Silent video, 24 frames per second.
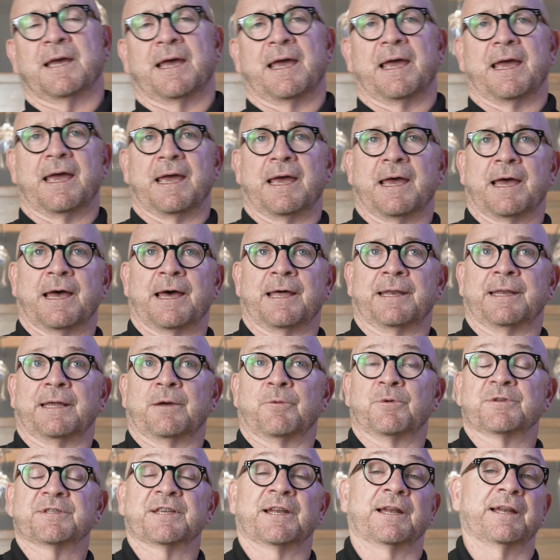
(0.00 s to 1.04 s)
And it
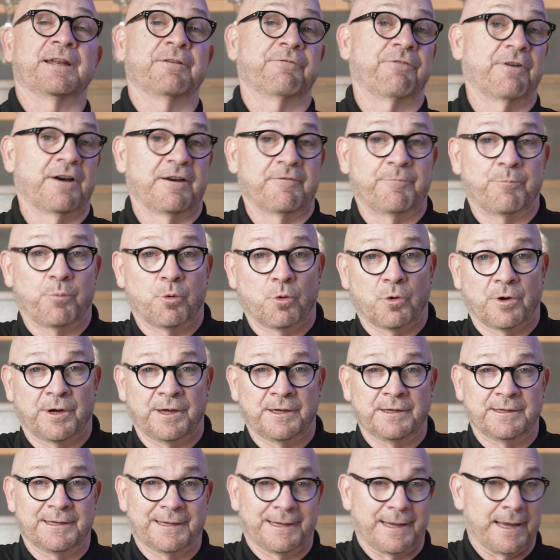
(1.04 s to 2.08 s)
was a
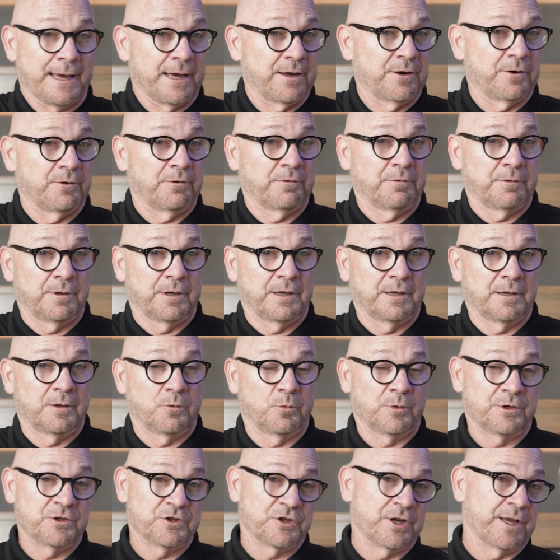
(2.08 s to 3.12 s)
95-point decanter
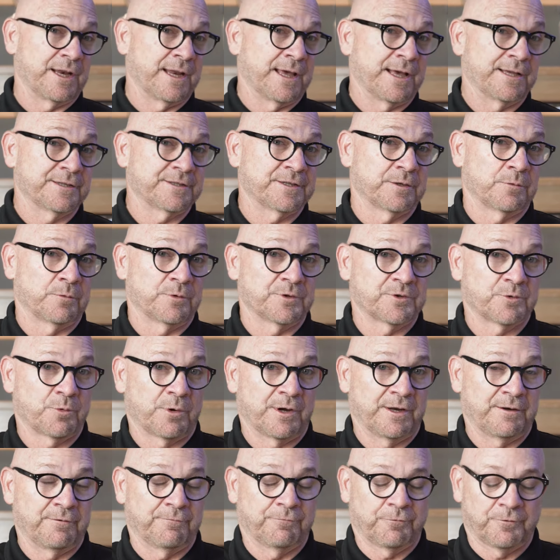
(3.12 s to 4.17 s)
when Jane Anson was
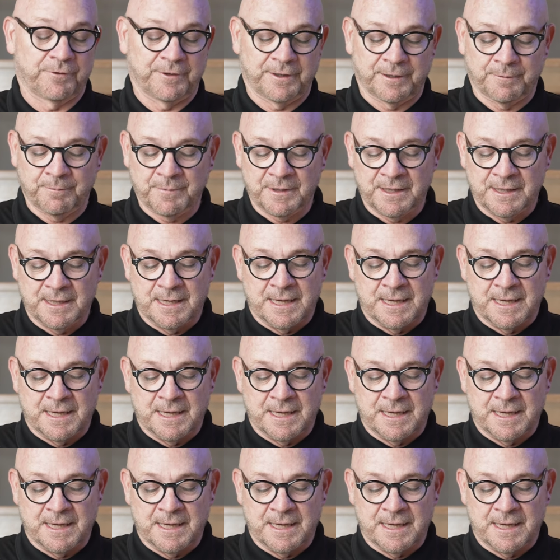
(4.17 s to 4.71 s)
writing for them.